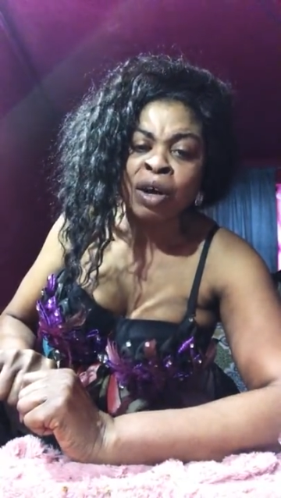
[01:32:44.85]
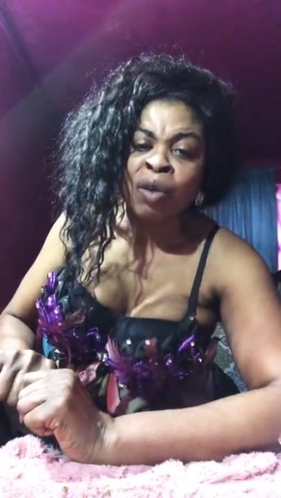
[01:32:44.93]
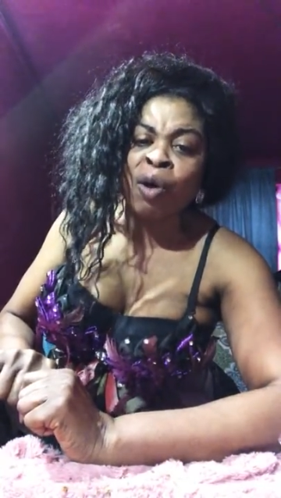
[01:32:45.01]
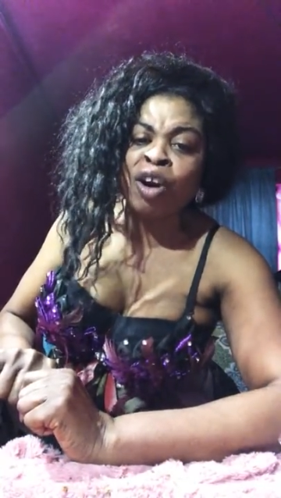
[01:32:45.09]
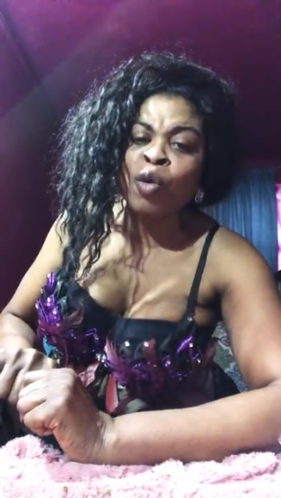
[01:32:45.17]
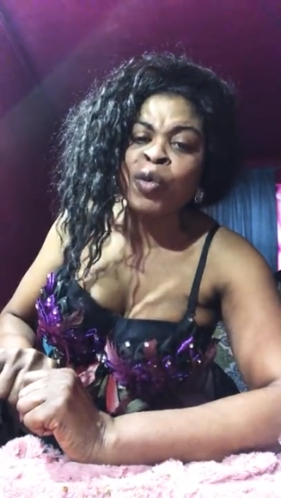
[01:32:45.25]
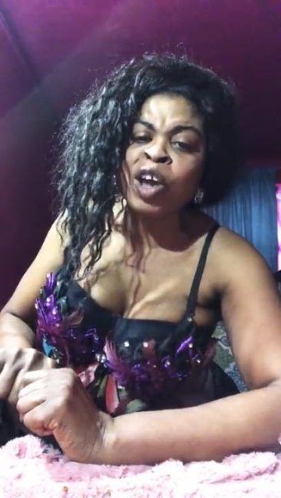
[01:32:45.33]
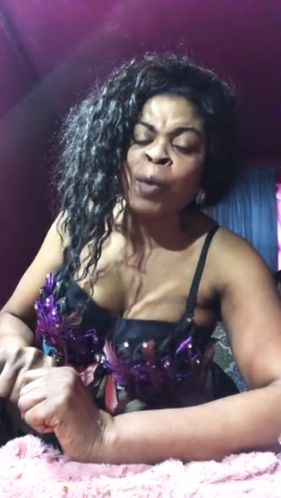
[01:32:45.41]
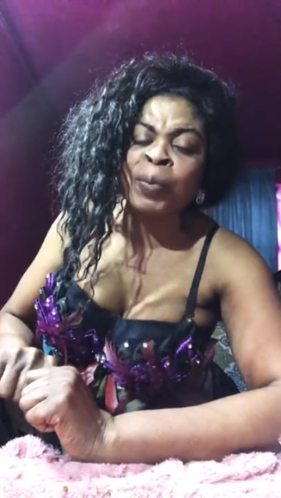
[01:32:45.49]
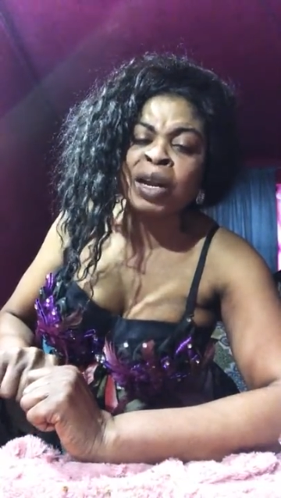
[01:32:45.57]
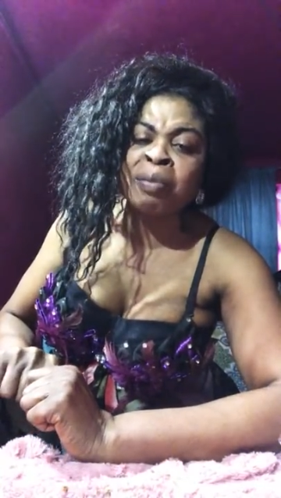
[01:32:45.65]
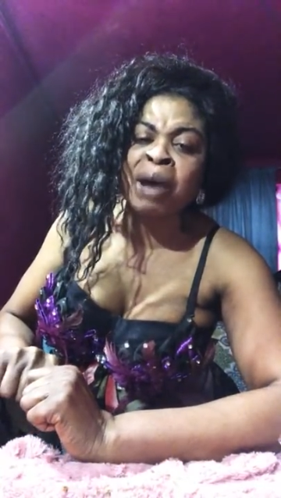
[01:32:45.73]
Wanna wake
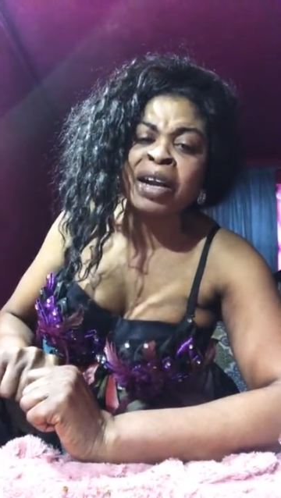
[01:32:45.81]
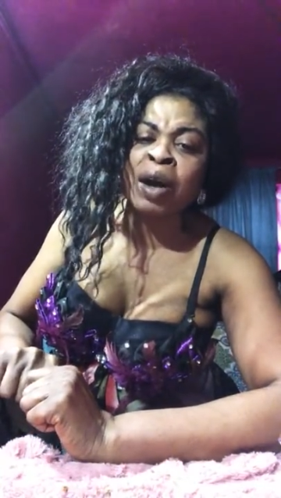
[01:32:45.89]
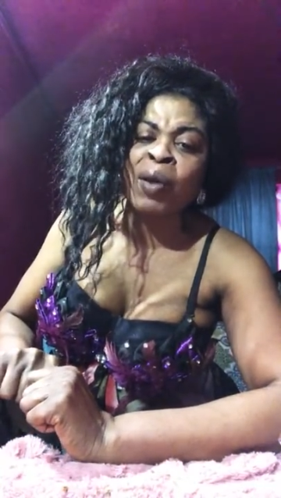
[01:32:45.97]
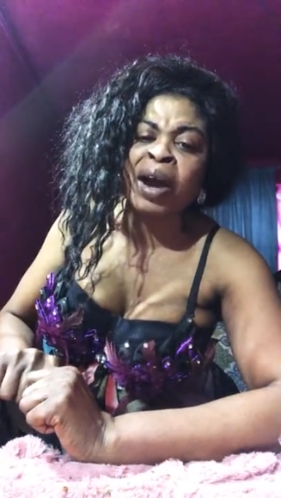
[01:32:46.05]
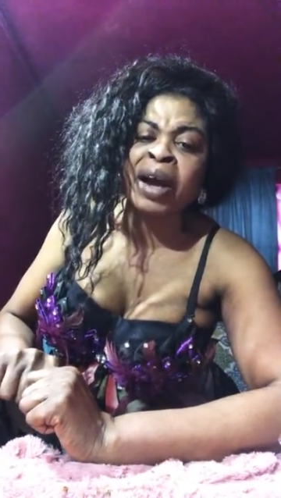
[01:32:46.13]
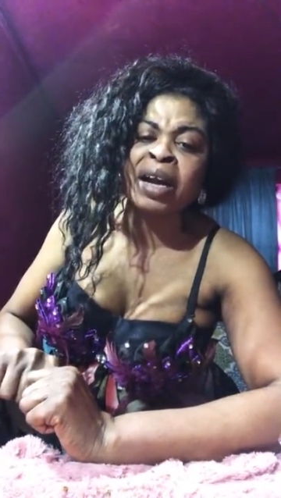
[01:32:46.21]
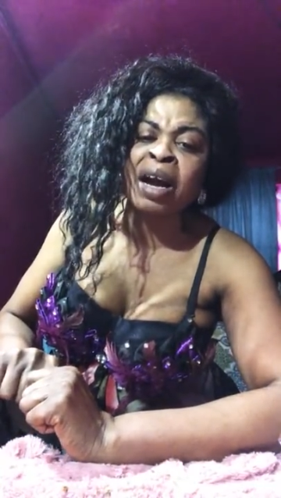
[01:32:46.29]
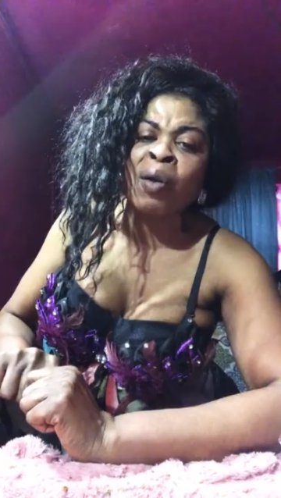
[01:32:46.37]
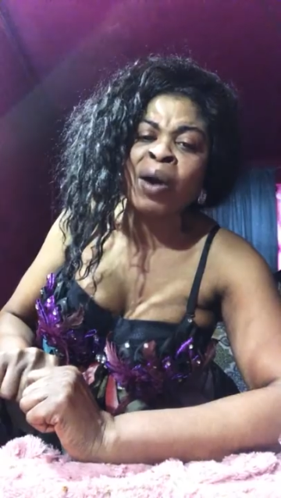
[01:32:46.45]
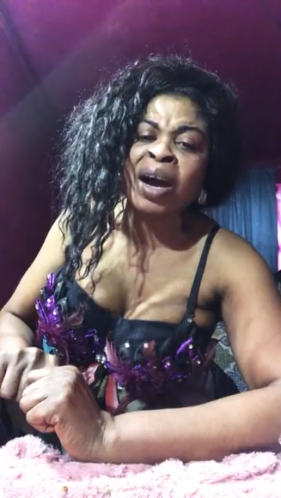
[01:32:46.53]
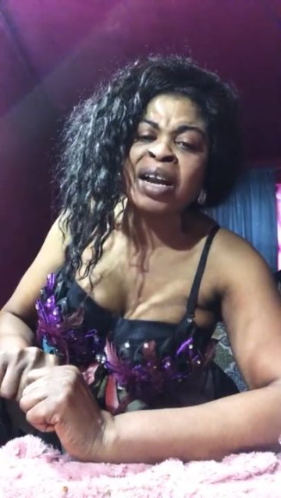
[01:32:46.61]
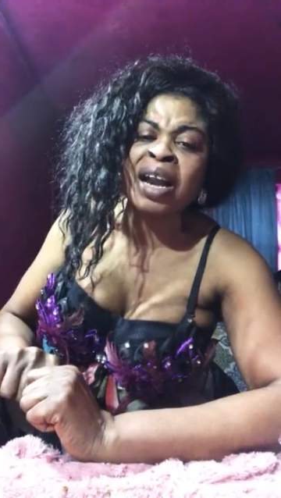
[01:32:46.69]
up in the morning, what kind of
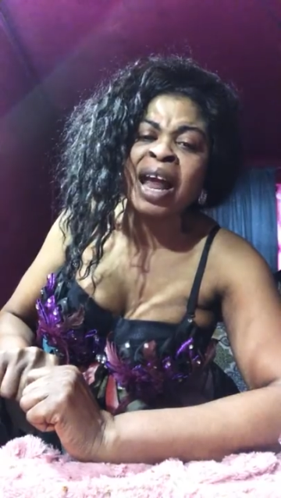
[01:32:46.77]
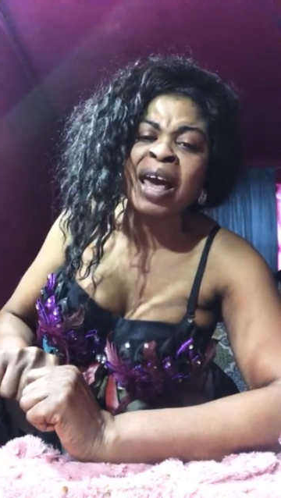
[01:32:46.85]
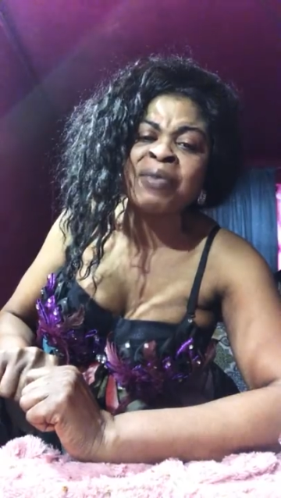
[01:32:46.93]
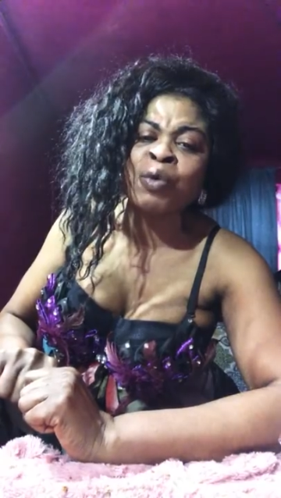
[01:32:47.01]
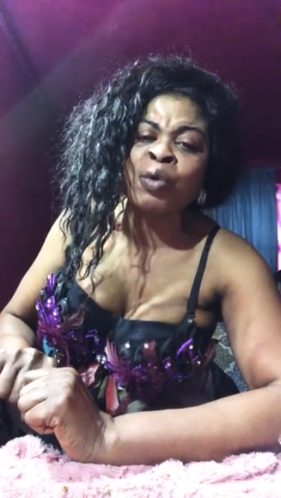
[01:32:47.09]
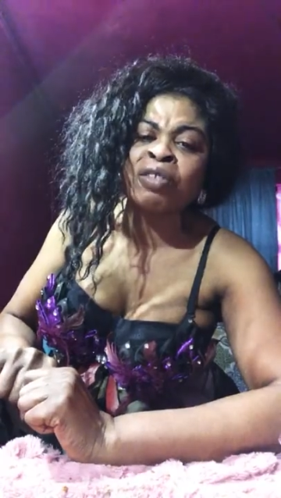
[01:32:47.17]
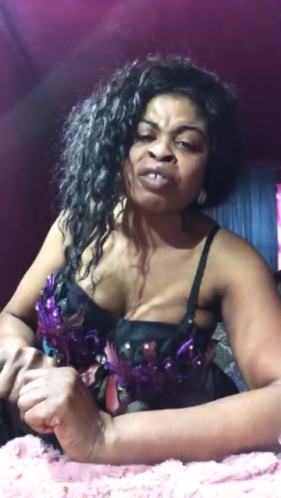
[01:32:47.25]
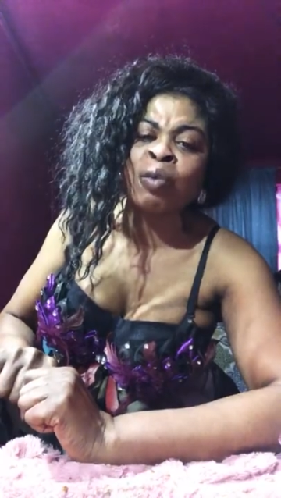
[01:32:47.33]
what kind of life want see?